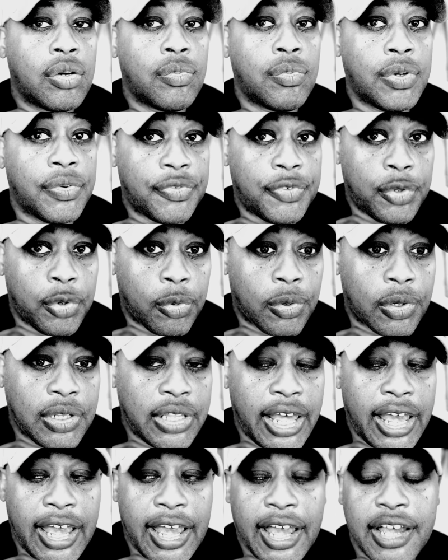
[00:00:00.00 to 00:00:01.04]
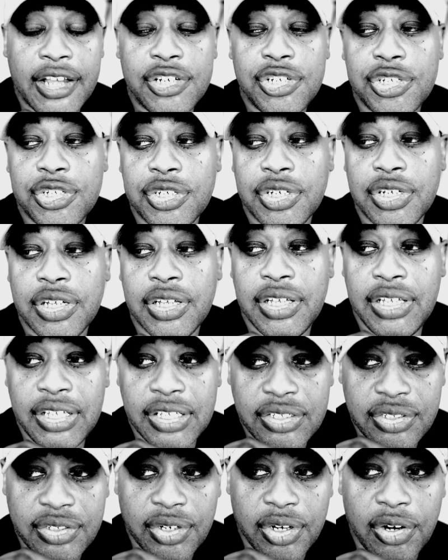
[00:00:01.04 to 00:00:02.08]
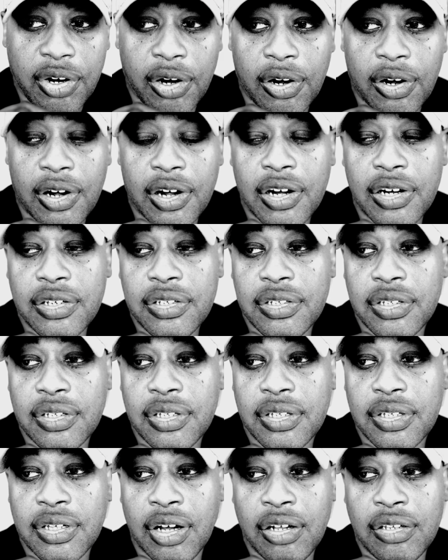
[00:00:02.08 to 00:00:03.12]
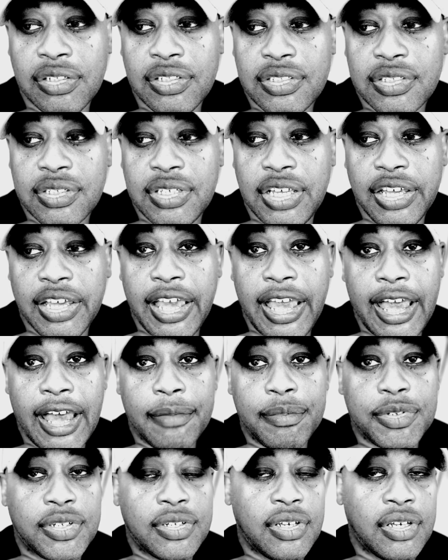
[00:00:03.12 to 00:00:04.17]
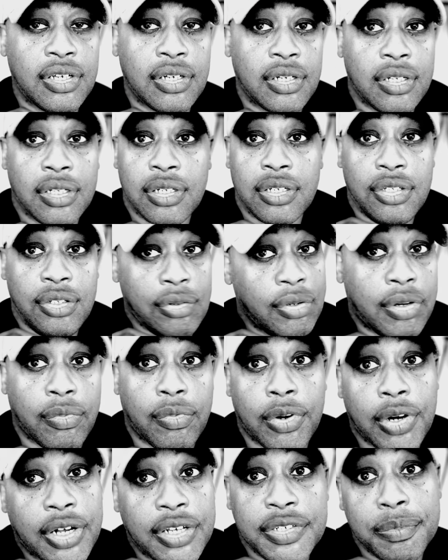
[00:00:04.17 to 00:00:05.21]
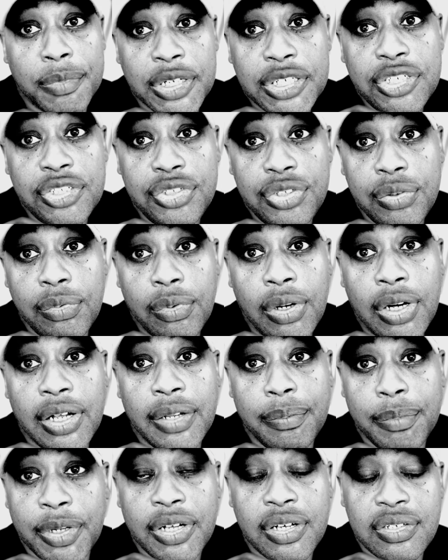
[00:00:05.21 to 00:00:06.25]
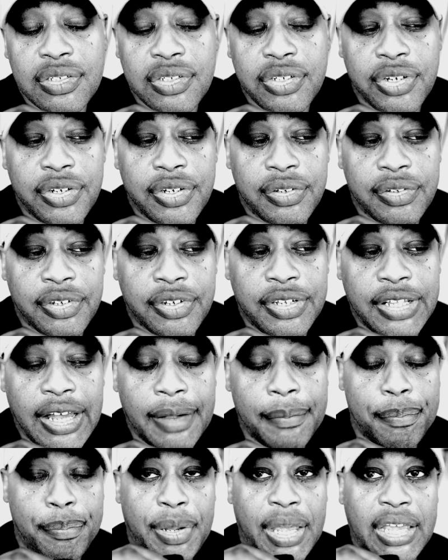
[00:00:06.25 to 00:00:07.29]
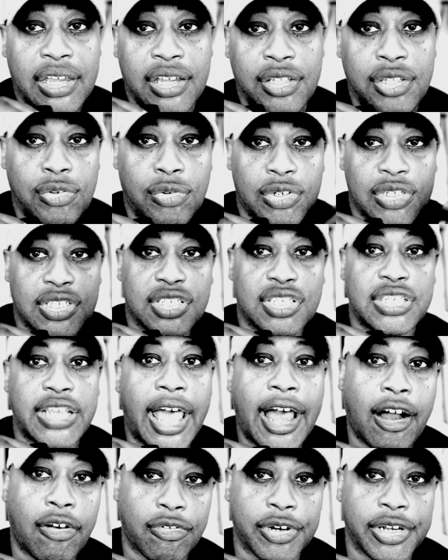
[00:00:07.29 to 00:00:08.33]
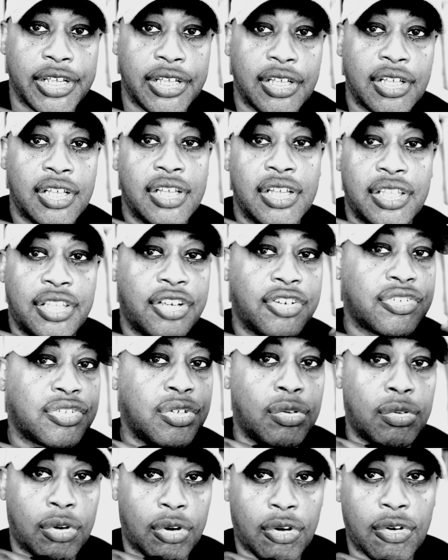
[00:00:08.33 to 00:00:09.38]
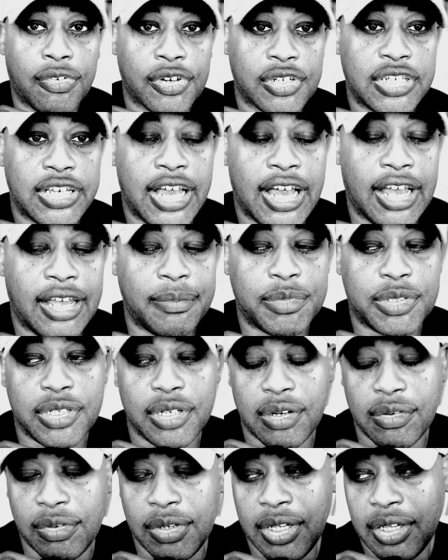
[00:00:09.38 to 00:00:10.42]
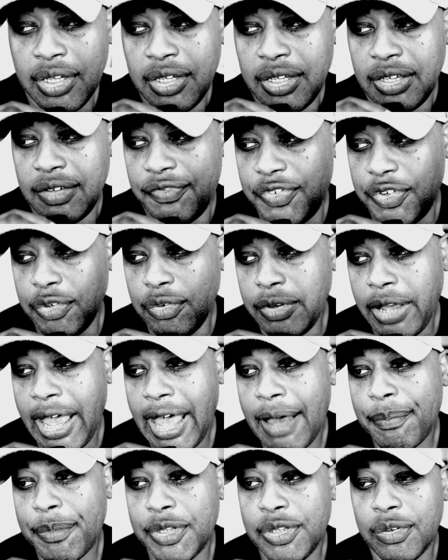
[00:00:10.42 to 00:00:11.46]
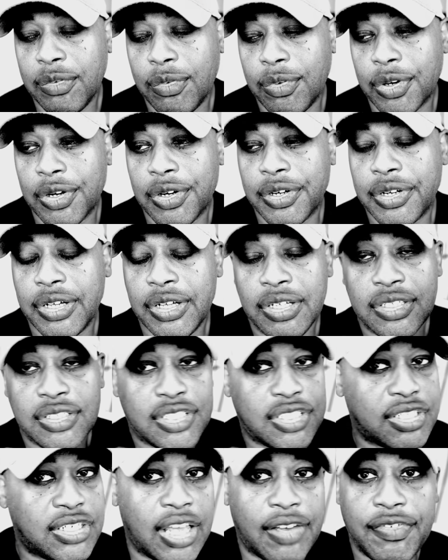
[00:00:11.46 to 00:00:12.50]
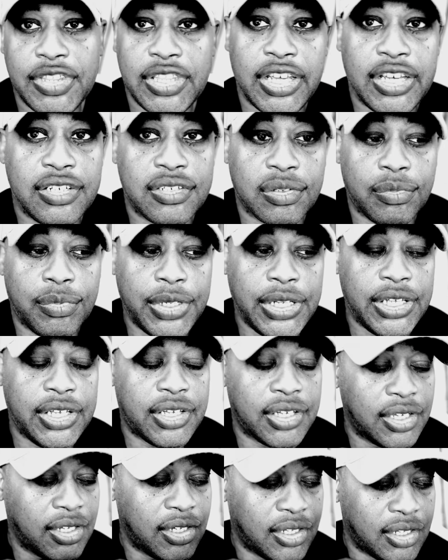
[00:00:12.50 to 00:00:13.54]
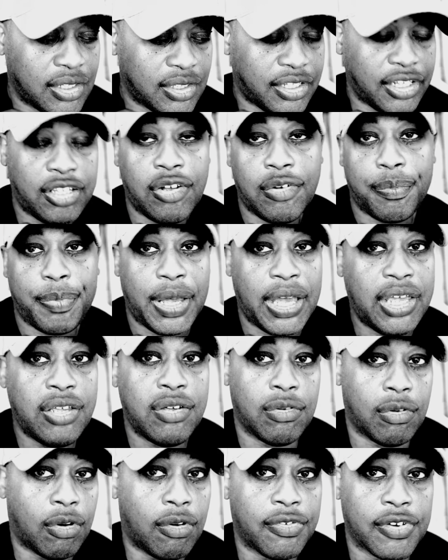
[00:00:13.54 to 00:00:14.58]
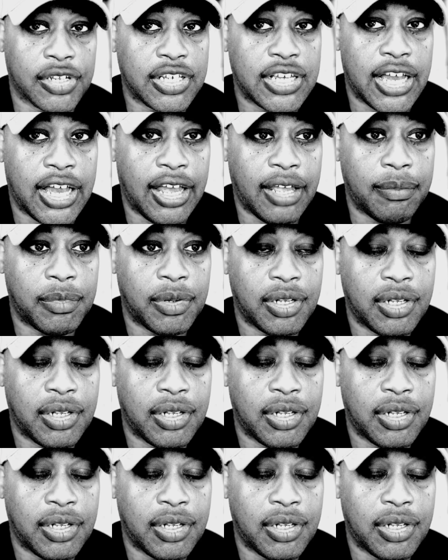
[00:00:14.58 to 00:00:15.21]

With DoorDash, Instacart, all these gig apps, you can work as much as you want because they're they're not paying you a salary and there's no overtime. So if you happen to work seven days a week, they don't pay you overtime.